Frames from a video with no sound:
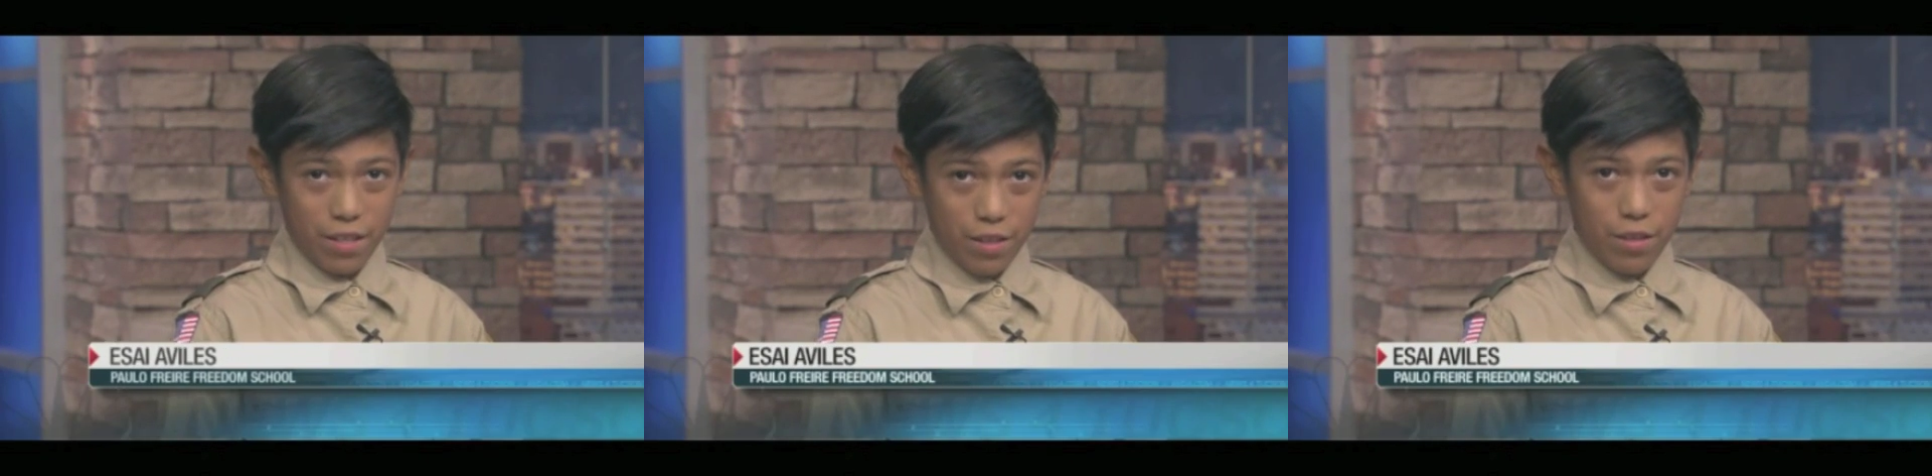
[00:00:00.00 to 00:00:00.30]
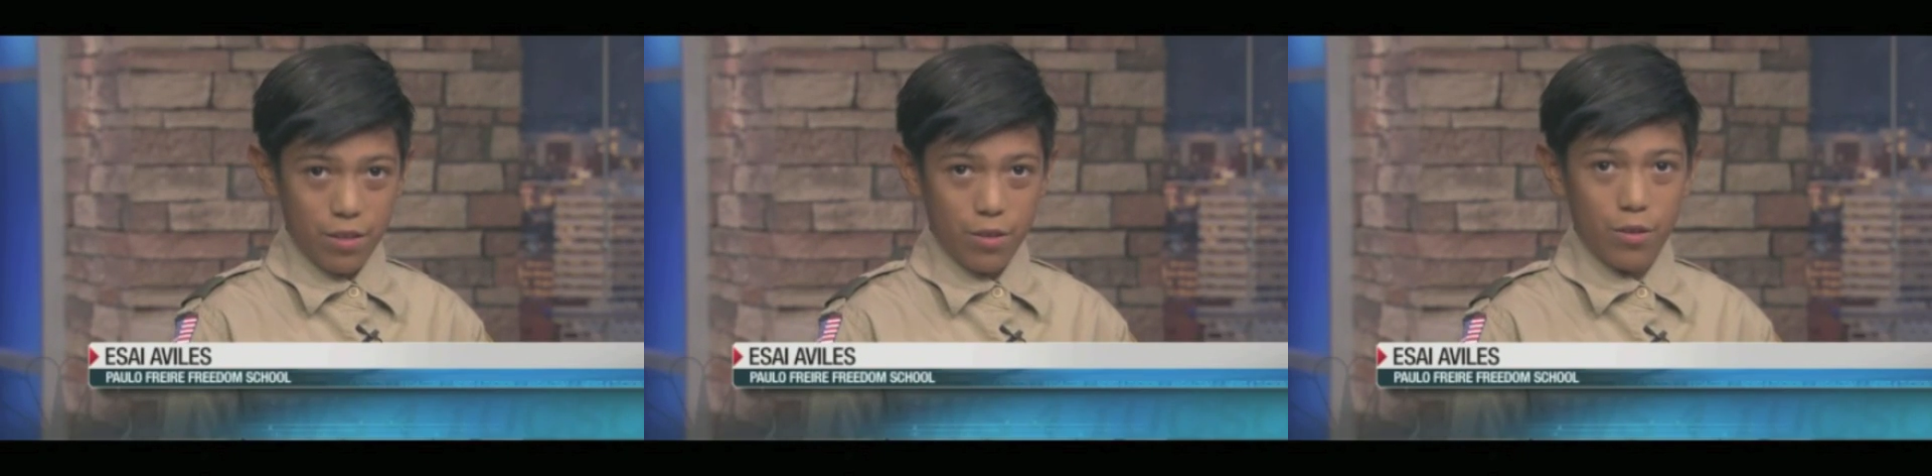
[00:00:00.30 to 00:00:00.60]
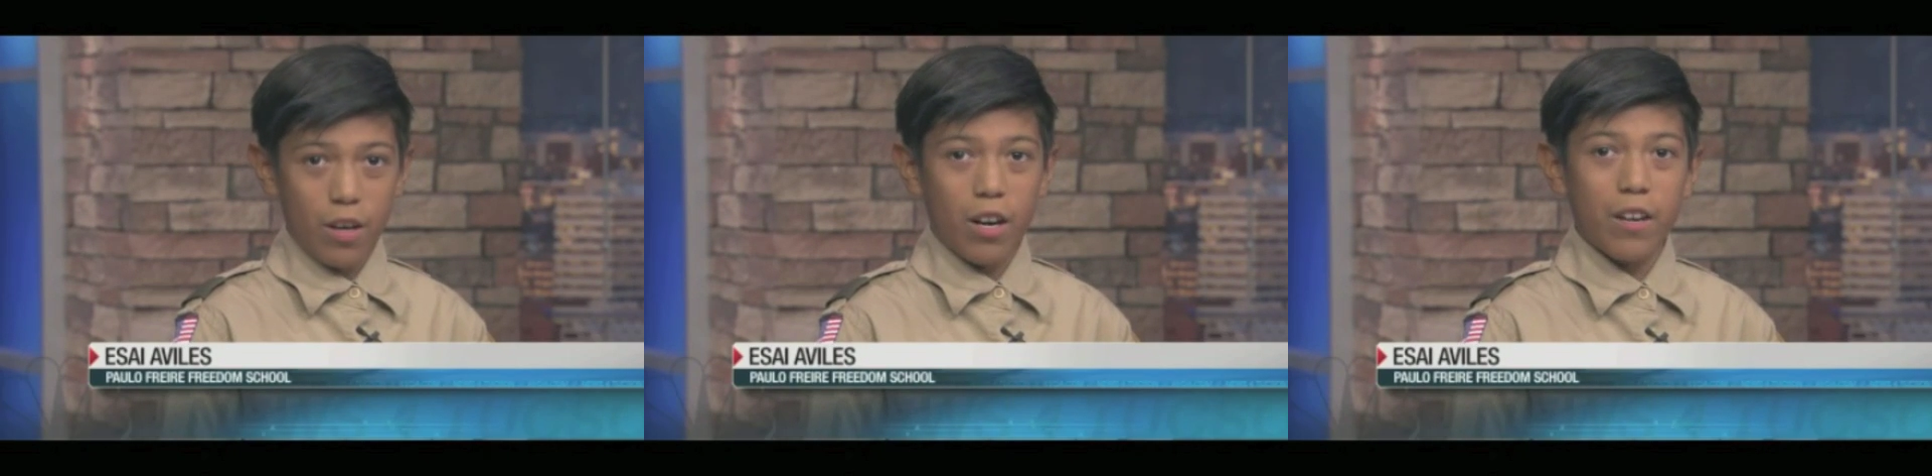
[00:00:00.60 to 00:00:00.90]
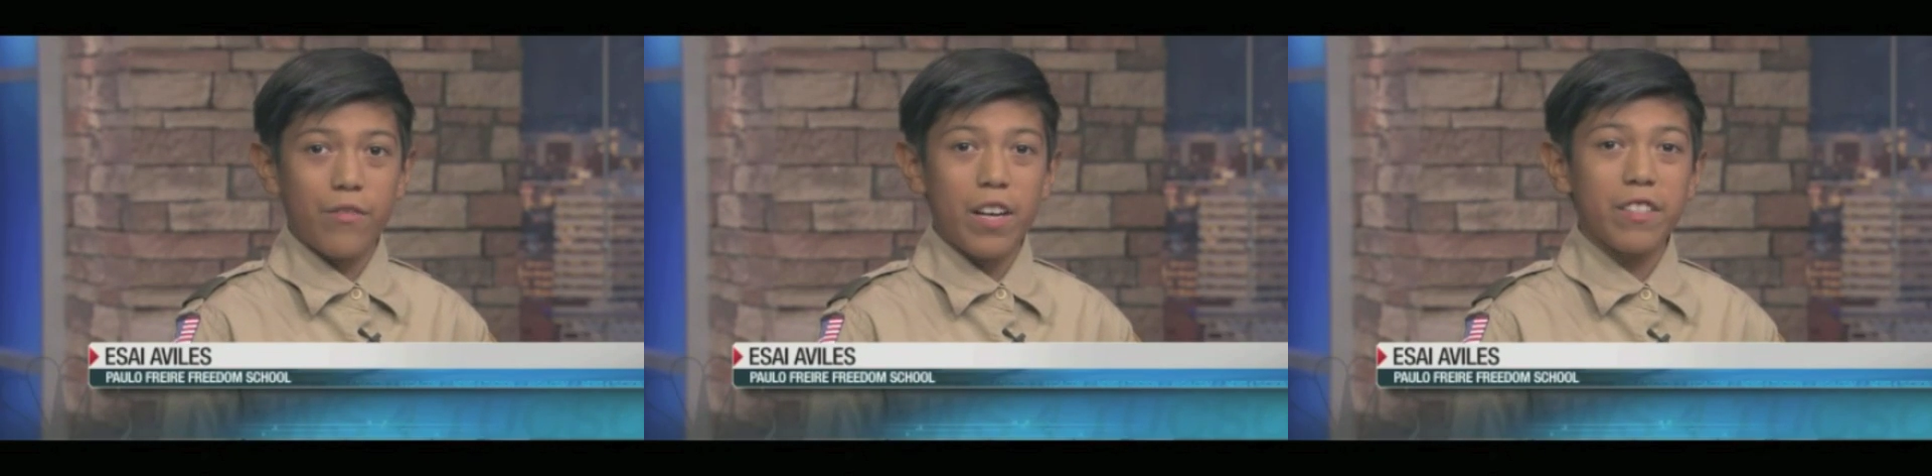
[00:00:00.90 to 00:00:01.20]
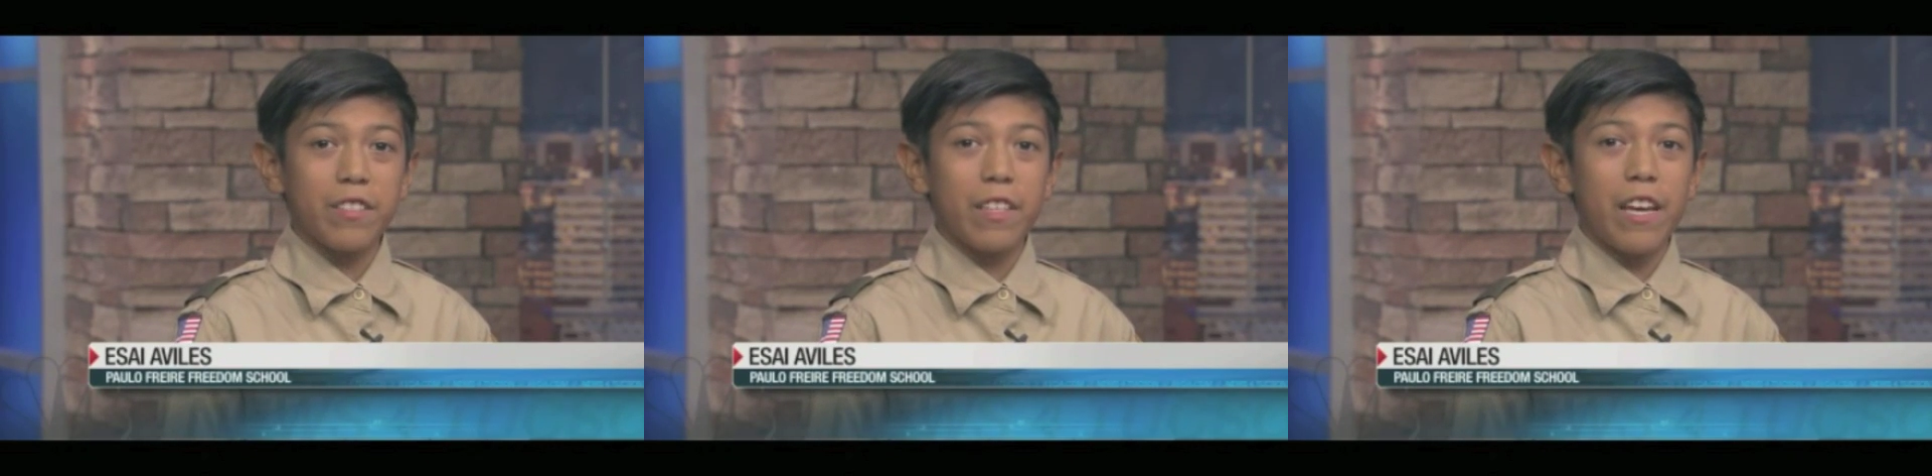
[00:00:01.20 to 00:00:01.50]
you are
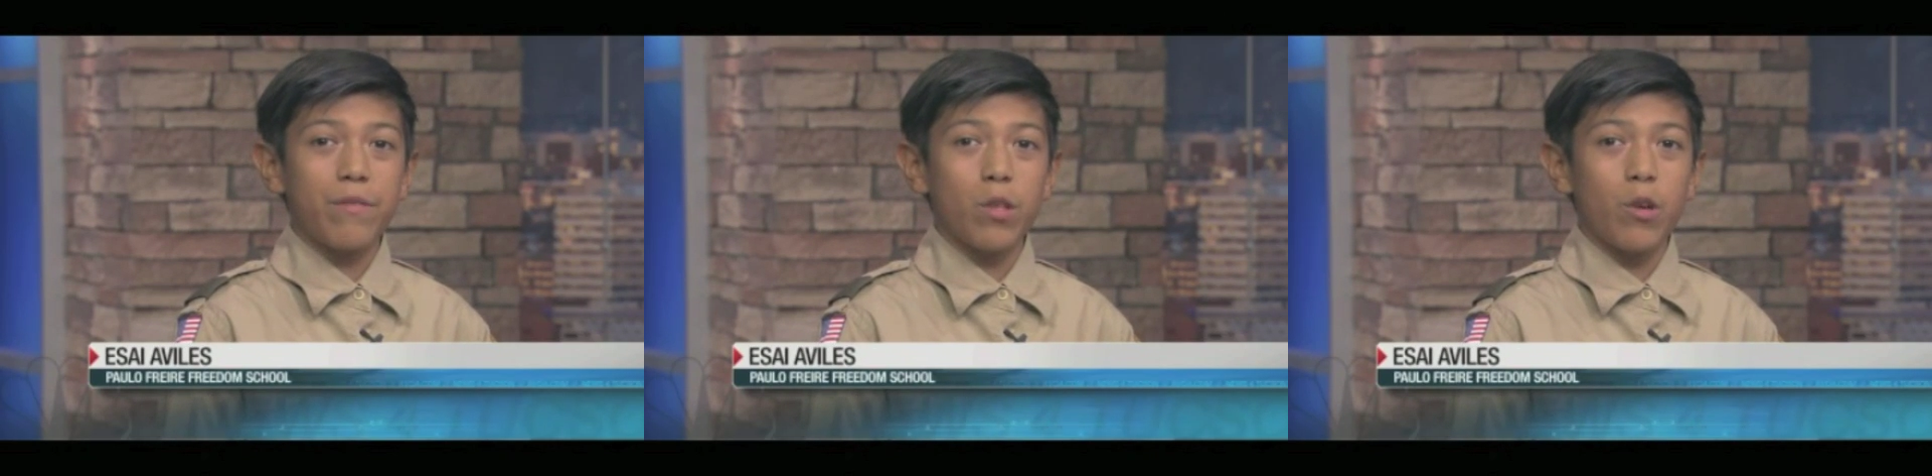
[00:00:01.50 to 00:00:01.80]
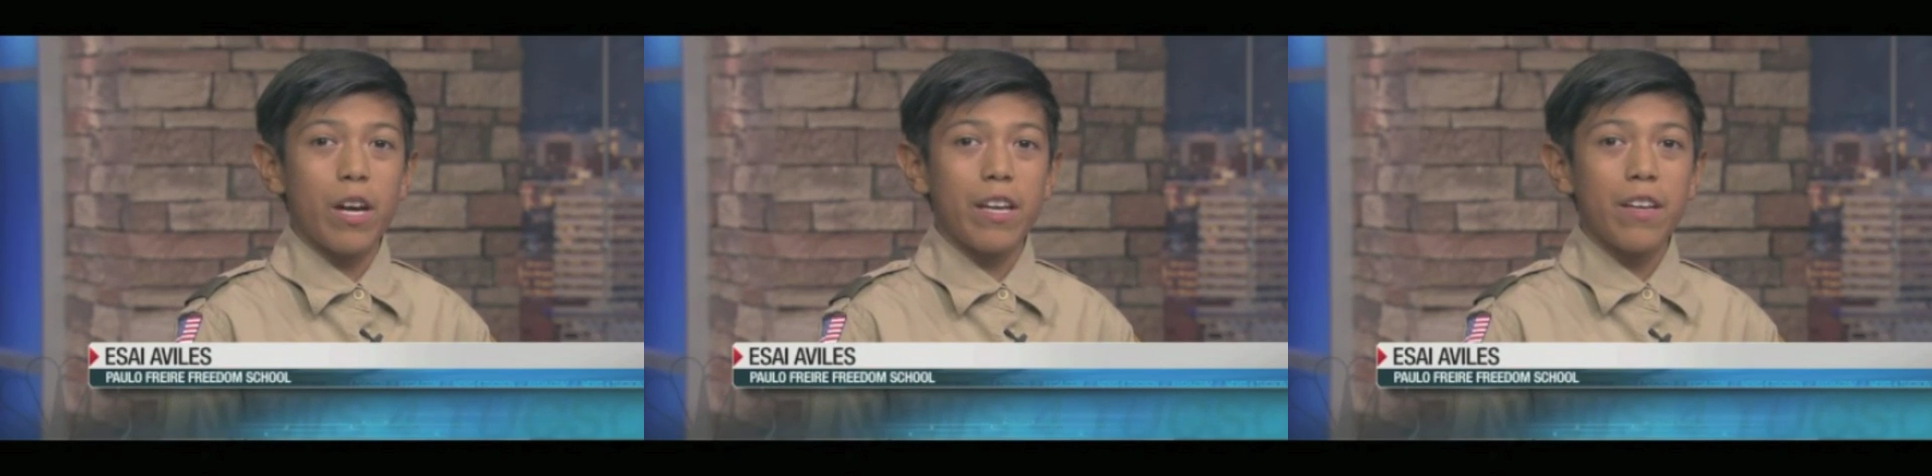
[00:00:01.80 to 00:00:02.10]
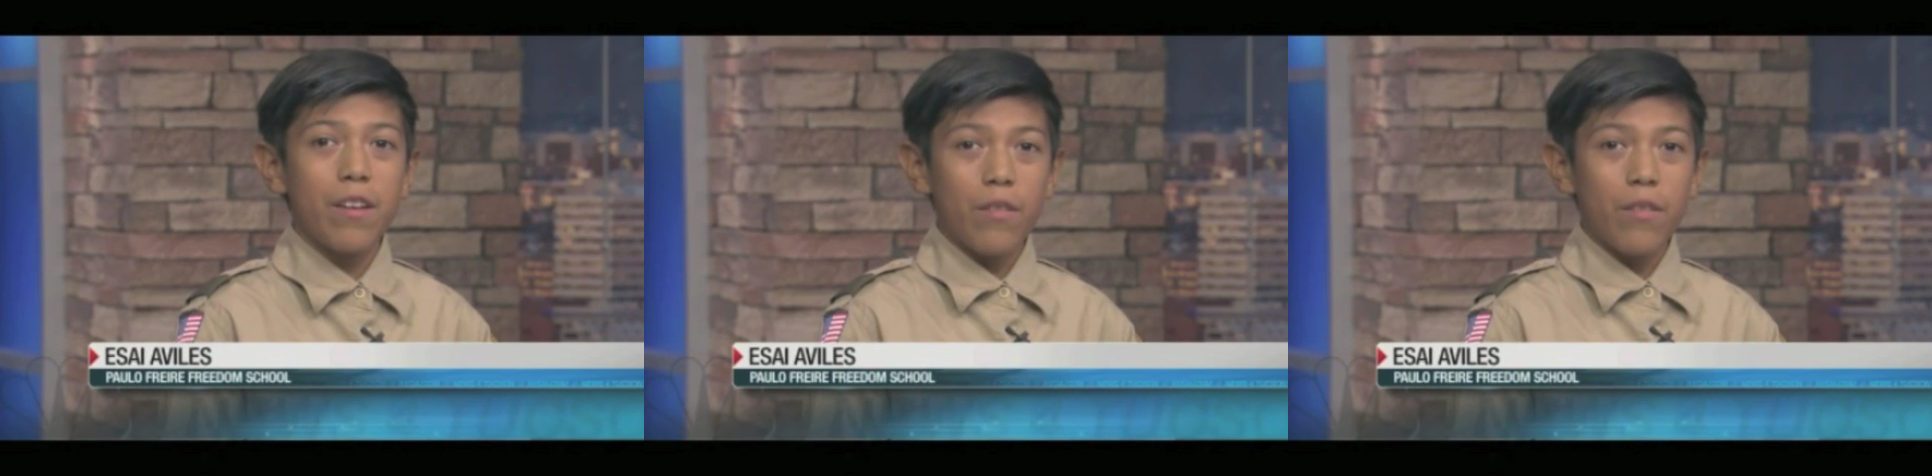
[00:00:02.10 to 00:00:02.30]
invited to KVOA